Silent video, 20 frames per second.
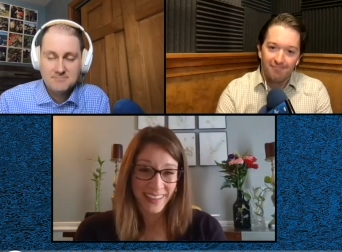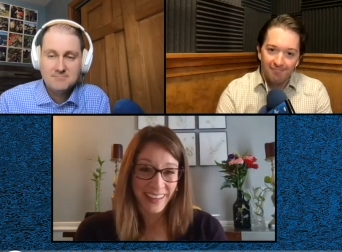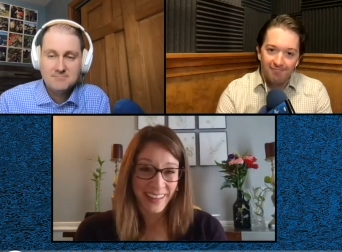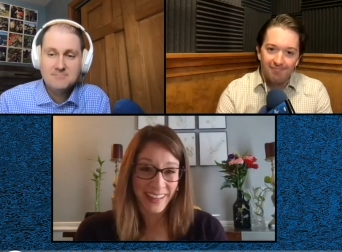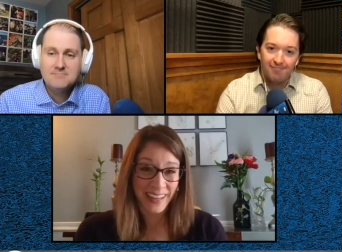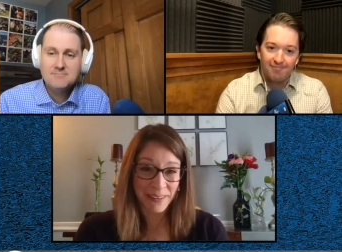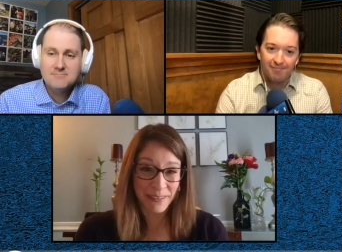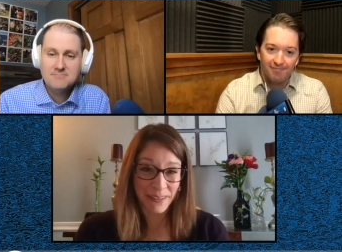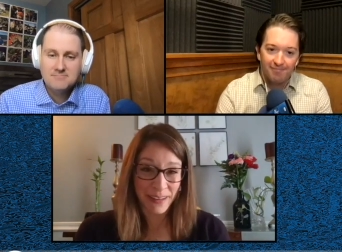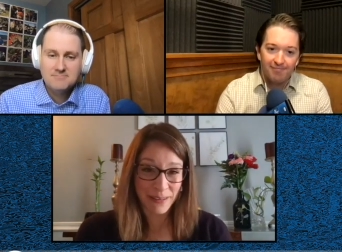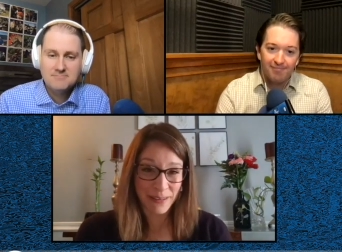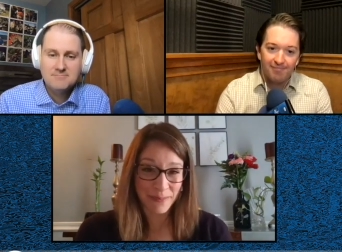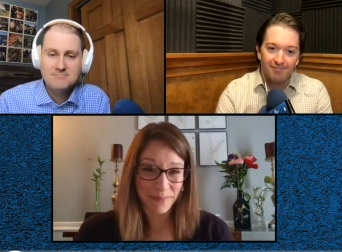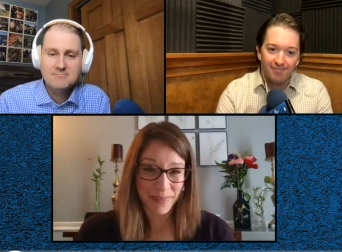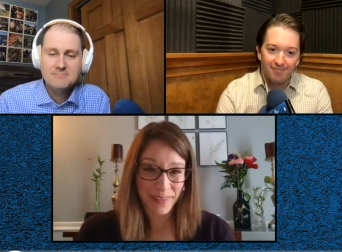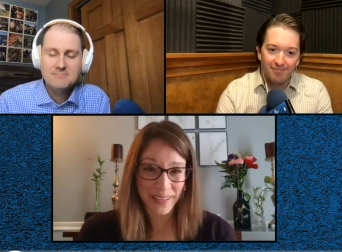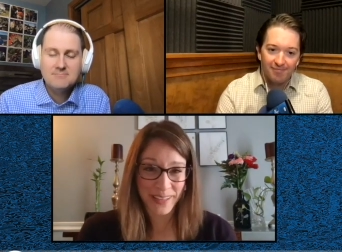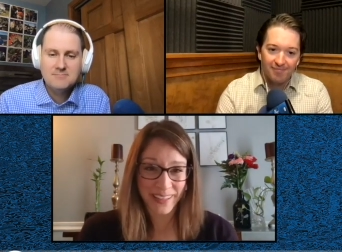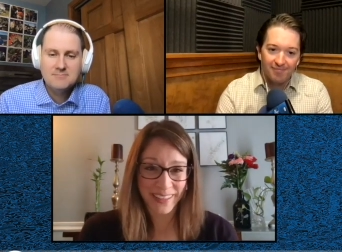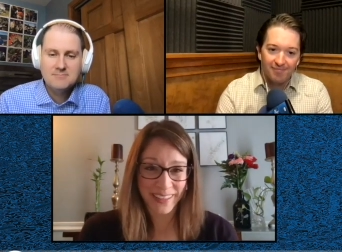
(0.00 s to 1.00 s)
Speaker 1: anyone
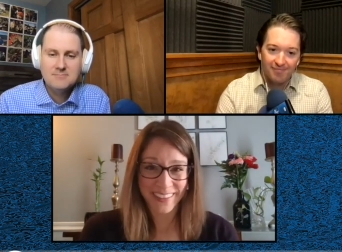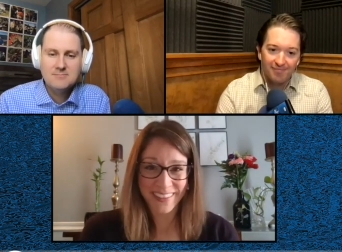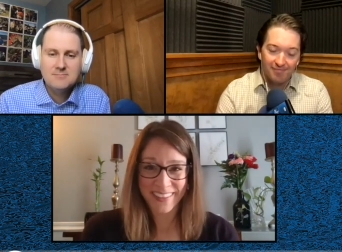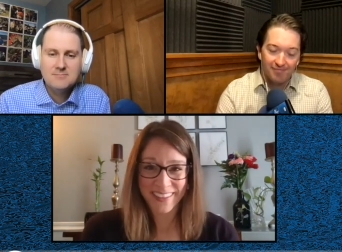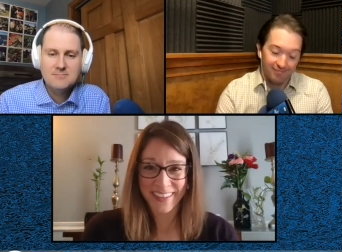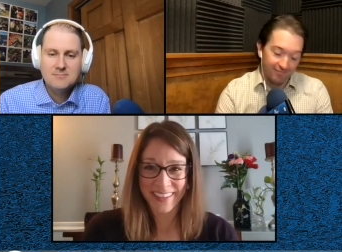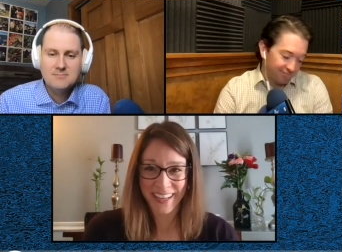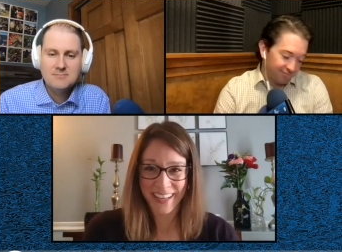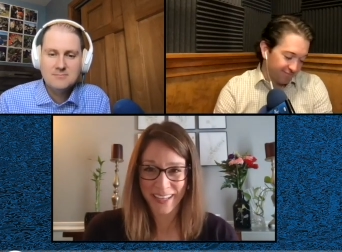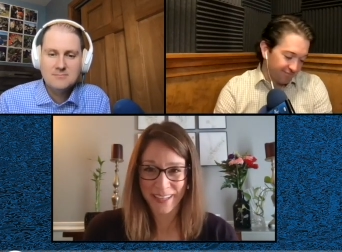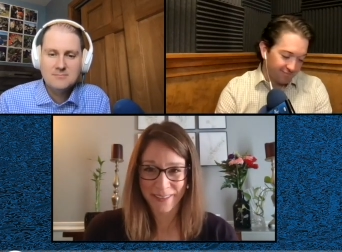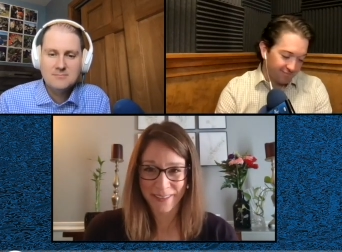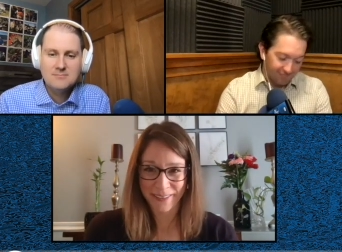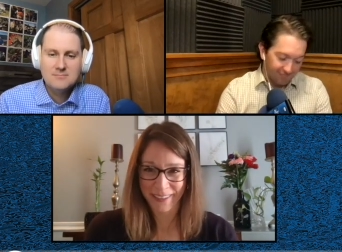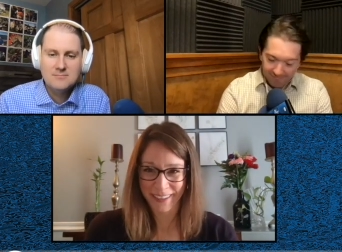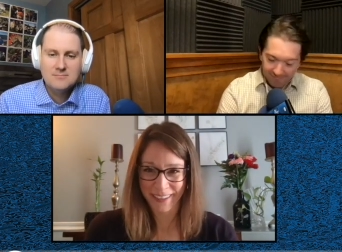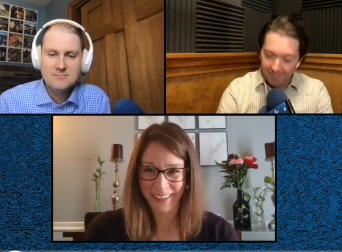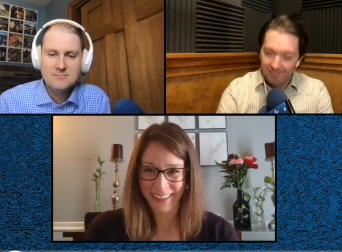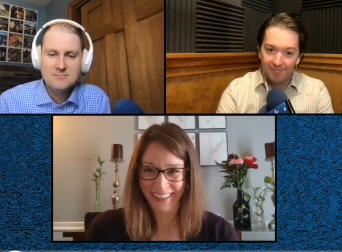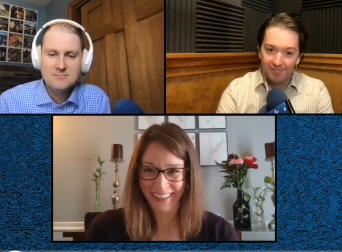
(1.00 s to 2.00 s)
be
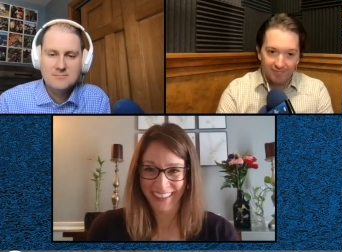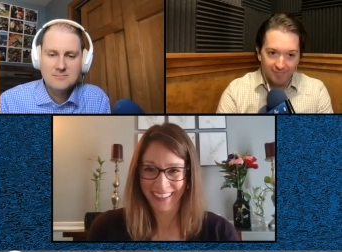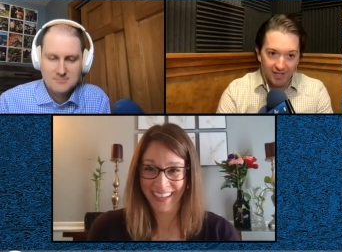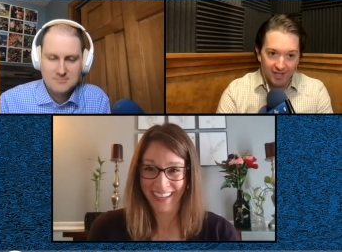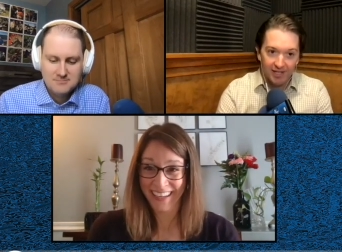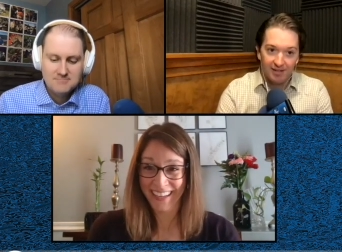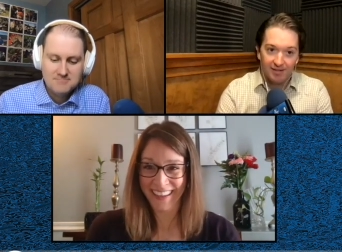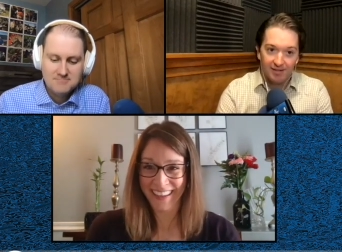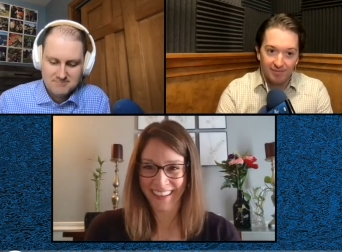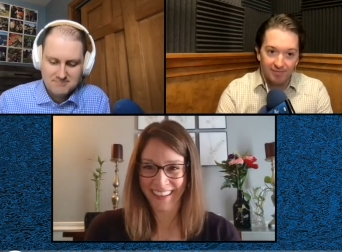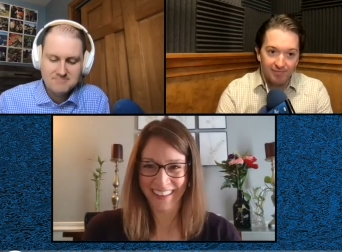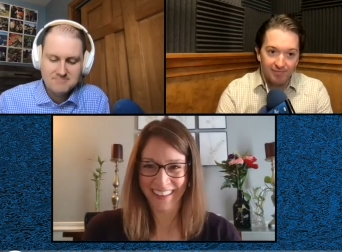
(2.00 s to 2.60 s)
successful in anything yeah.